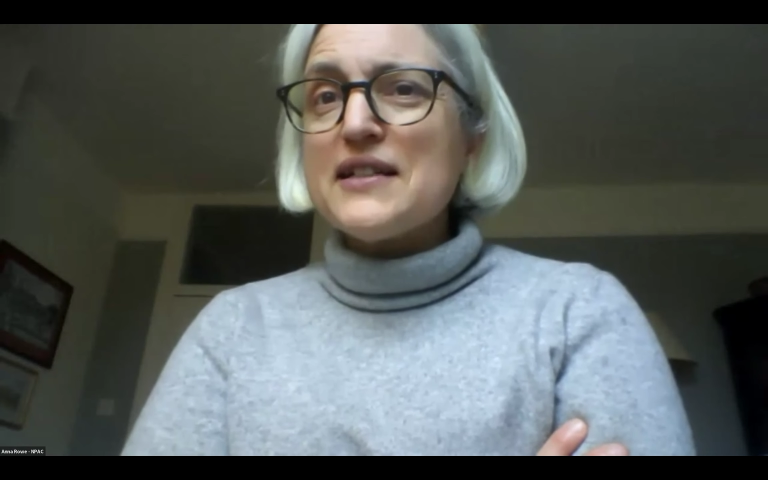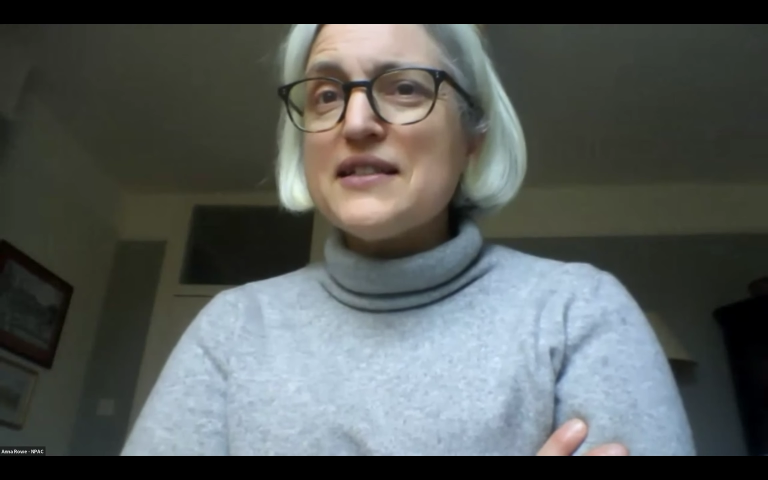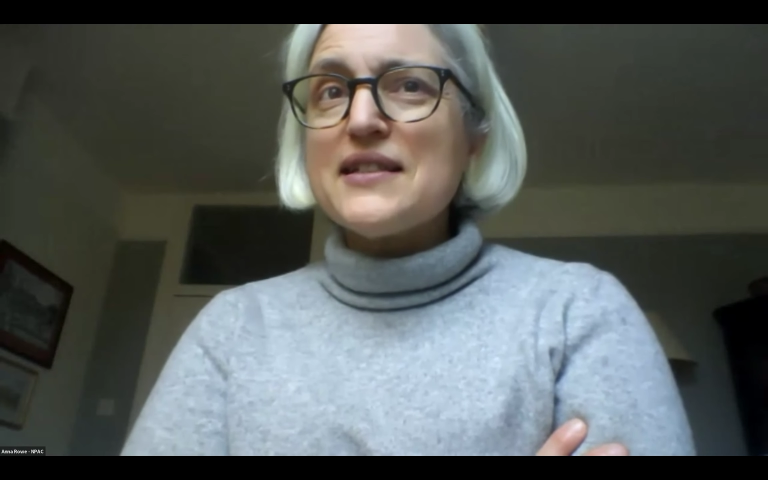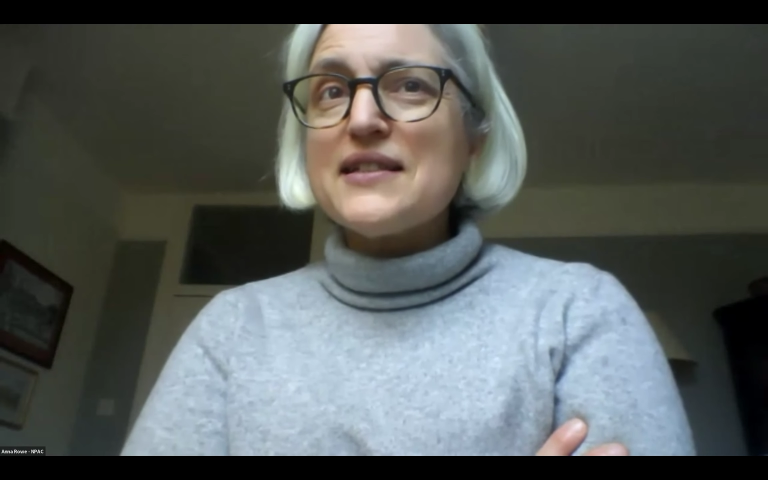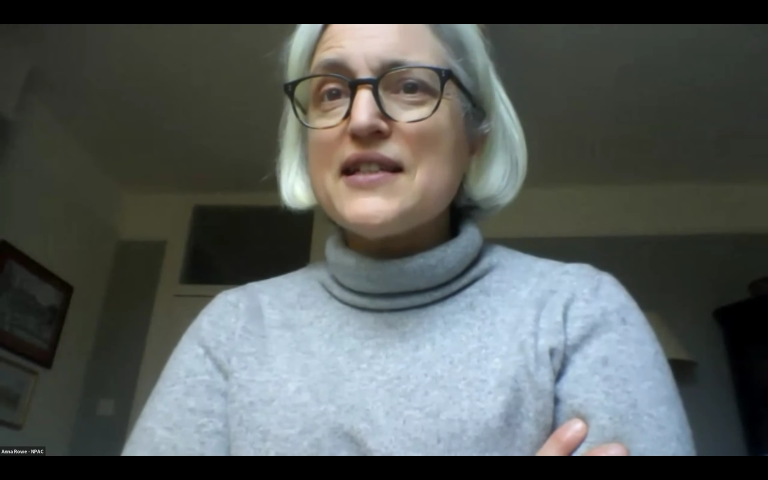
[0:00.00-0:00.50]
a
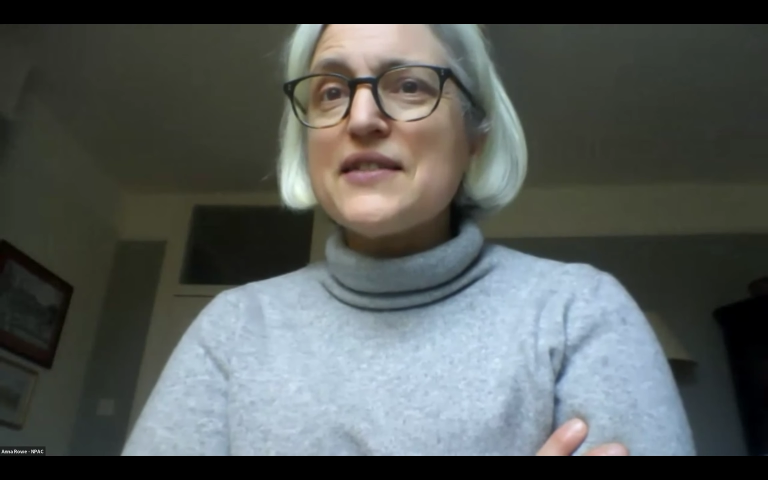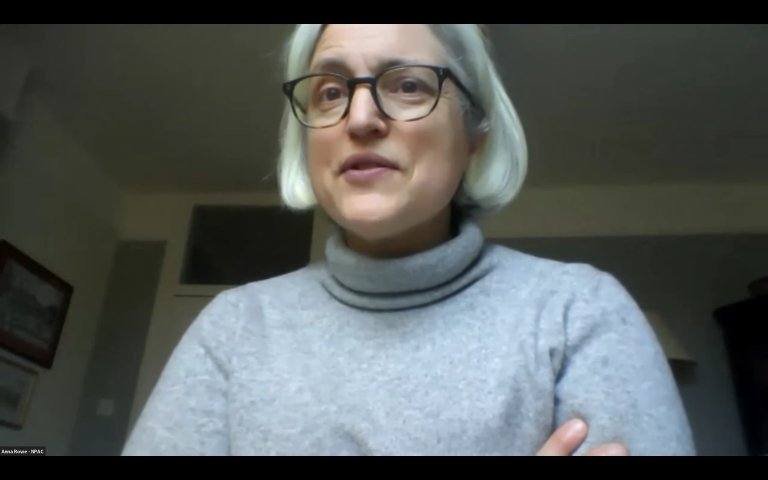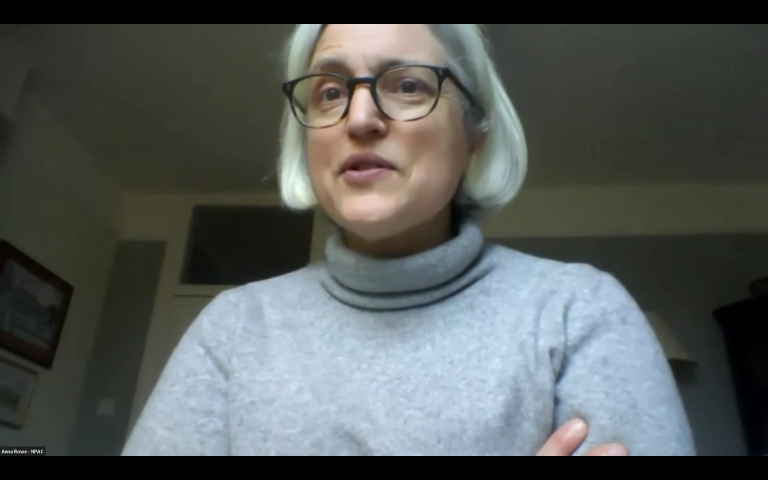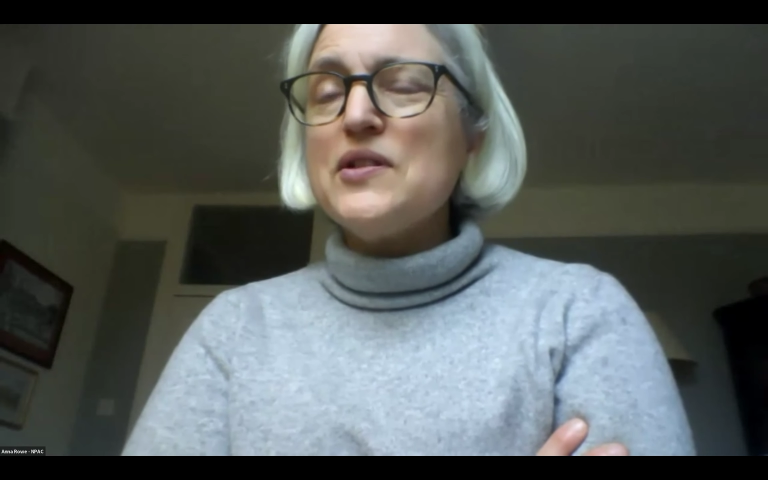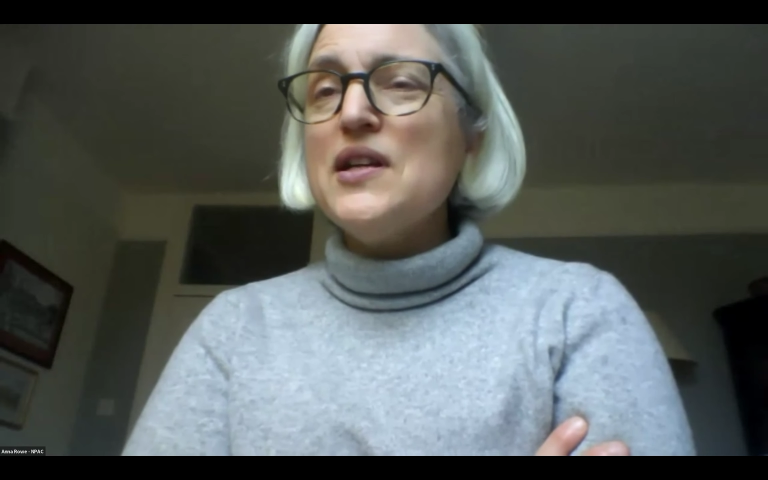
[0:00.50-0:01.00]

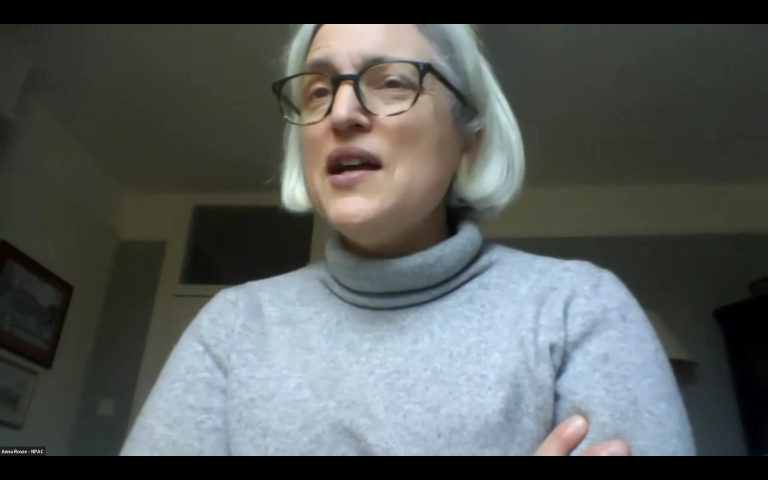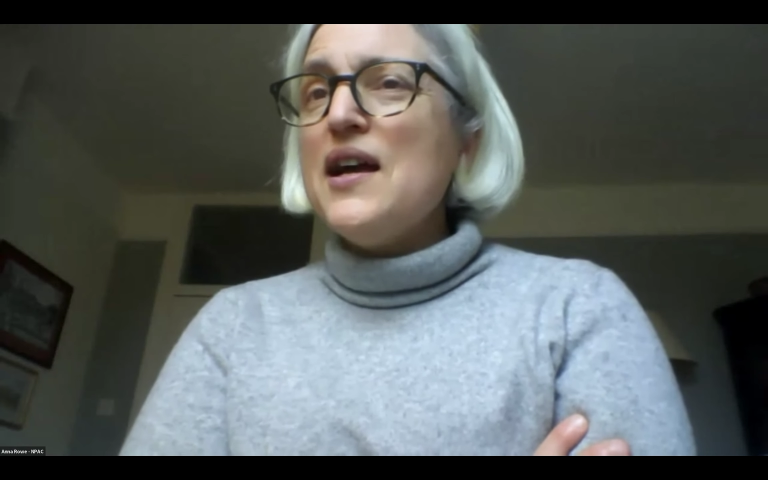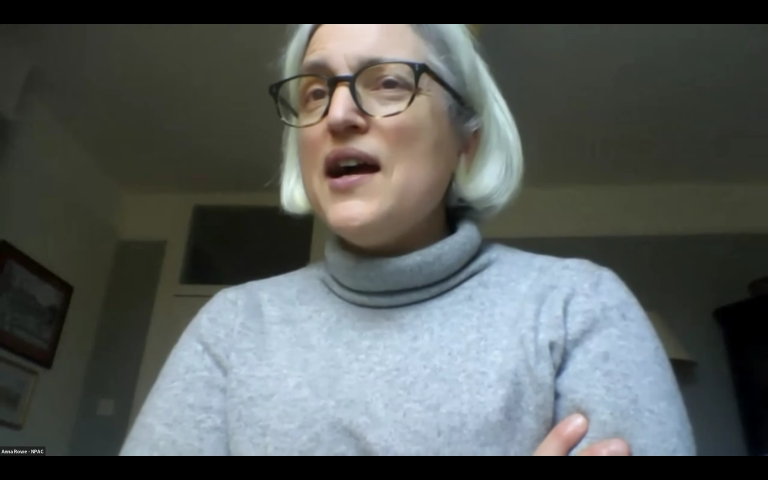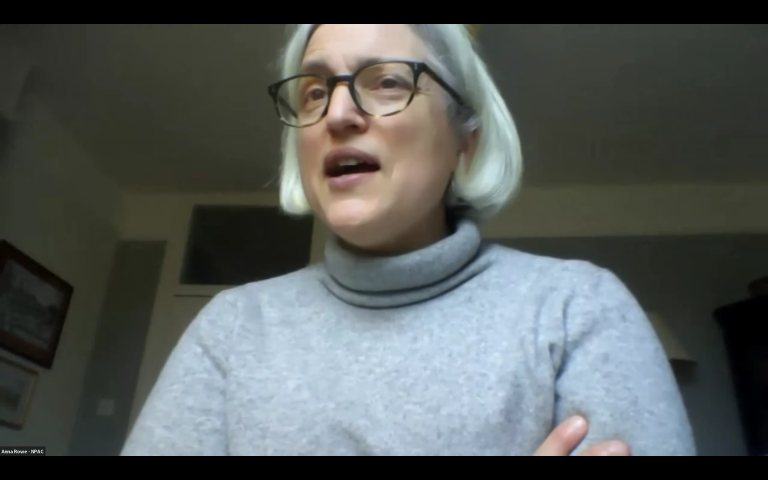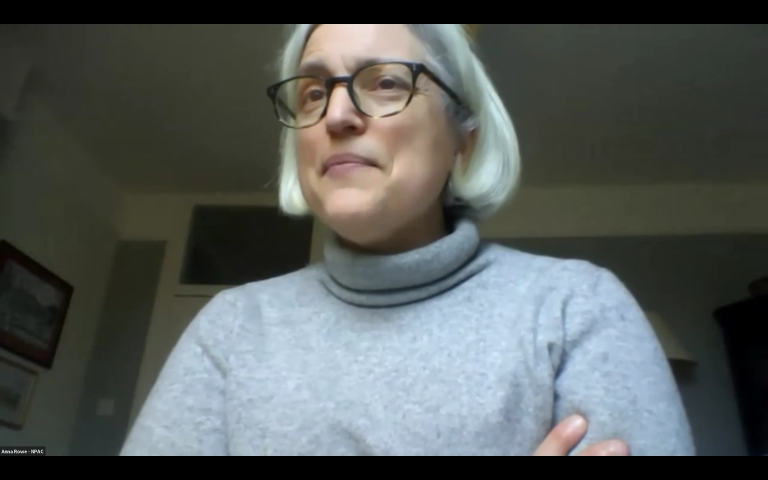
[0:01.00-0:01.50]
successful
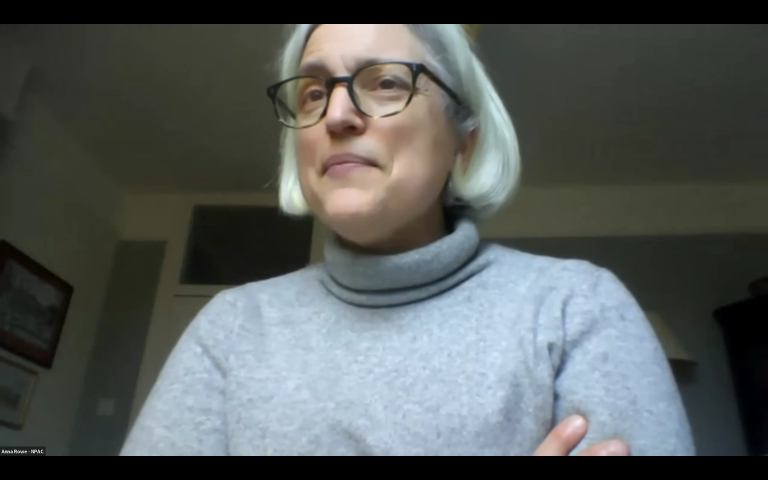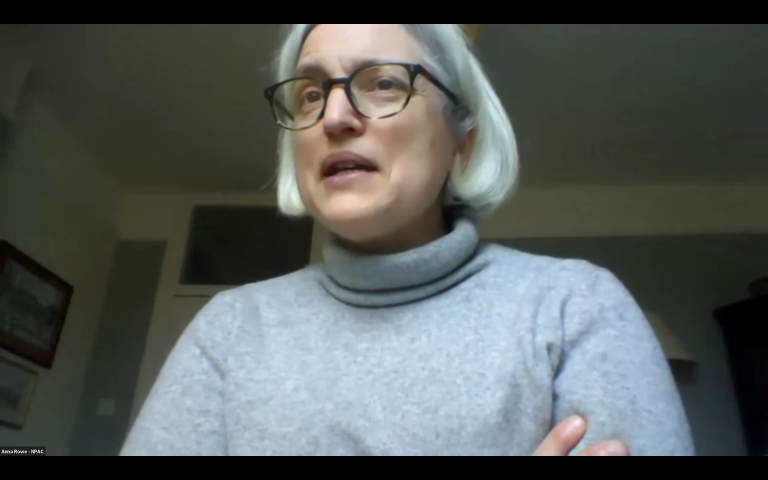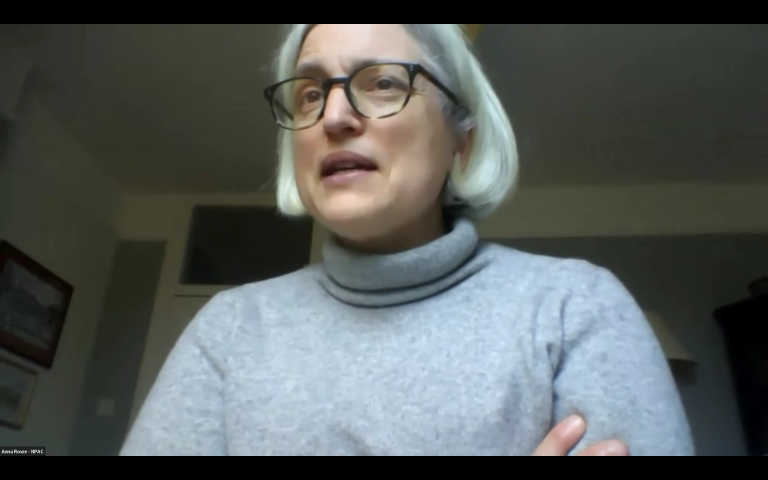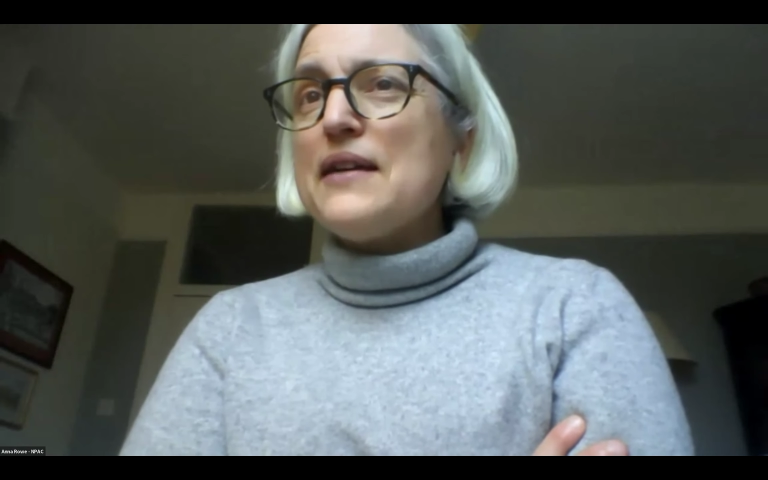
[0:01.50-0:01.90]
Big